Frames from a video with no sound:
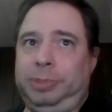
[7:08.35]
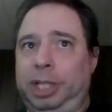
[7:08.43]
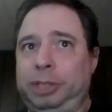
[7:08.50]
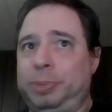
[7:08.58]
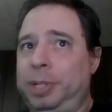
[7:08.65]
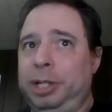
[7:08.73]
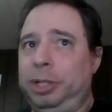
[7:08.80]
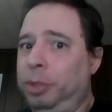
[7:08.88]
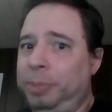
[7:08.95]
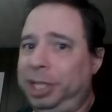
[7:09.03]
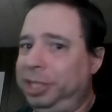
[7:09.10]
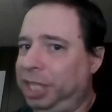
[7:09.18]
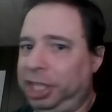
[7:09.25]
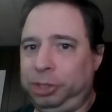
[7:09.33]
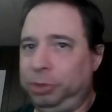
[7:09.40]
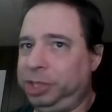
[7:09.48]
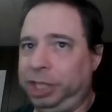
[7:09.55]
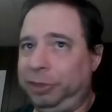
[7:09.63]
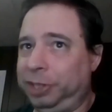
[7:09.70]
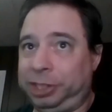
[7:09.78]
And that's why nobody takes you
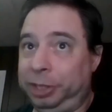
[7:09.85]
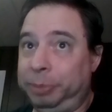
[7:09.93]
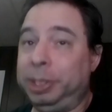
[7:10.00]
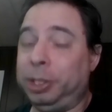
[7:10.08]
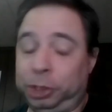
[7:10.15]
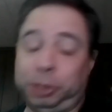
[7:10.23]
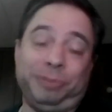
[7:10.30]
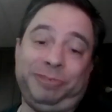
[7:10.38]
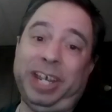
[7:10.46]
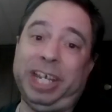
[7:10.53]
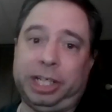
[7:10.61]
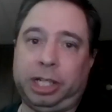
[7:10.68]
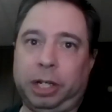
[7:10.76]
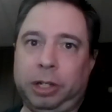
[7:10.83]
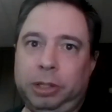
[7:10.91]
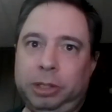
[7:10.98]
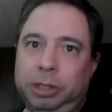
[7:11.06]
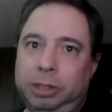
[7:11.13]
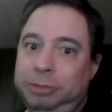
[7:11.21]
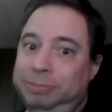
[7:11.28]
seriously, because you're fake.
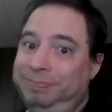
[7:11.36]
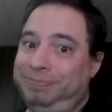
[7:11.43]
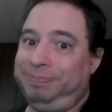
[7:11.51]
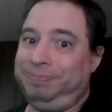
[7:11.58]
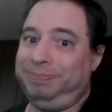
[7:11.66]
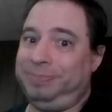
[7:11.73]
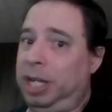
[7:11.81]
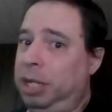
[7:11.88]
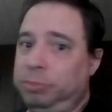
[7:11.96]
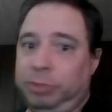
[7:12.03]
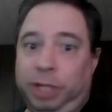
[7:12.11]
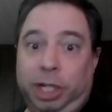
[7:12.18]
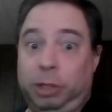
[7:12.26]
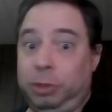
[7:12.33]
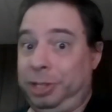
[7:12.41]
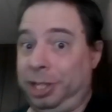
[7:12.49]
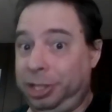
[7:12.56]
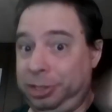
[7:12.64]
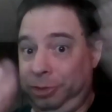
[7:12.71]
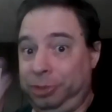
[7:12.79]
I'm real.
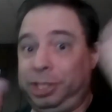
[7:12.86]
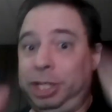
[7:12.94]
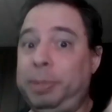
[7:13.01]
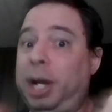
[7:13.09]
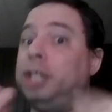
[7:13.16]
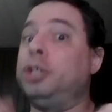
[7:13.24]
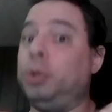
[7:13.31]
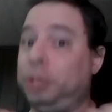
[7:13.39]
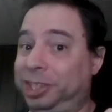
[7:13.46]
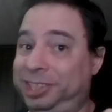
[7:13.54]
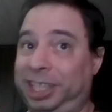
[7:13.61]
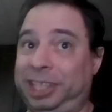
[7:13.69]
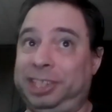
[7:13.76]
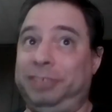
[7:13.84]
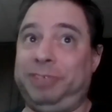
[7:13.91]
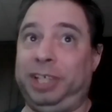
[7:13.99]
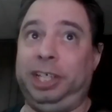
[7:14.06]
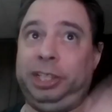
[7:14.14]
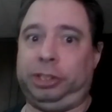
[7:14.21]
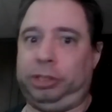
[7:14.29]
You see my gorgeous, sexy
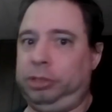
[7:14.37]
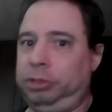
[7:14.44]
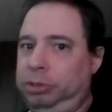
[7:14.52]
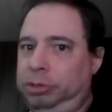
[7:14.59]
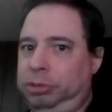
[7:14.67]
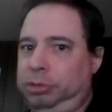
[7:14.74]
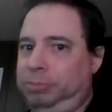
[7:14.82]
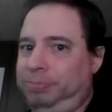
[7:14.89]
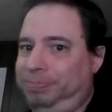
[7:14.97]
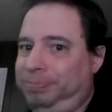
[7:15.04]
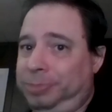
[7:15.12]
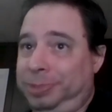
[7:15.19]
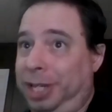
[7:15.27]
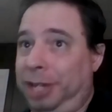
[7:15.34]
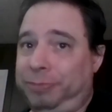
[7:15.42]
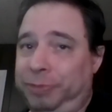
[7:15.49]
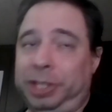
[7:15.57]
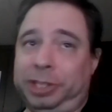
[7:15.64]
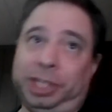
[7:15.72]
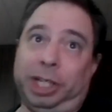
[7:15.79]
face
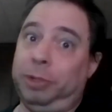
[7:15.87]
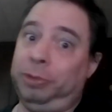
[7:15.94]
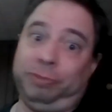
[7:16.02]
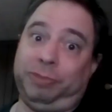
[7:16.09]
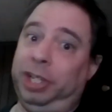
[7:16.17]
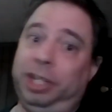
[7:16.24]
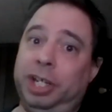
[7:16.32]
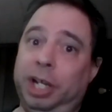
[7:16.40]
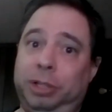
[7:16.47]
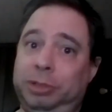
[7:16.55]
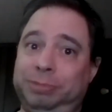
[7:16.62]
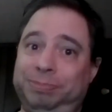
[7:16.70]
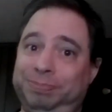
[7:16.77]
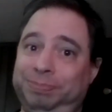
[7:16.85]
every single video.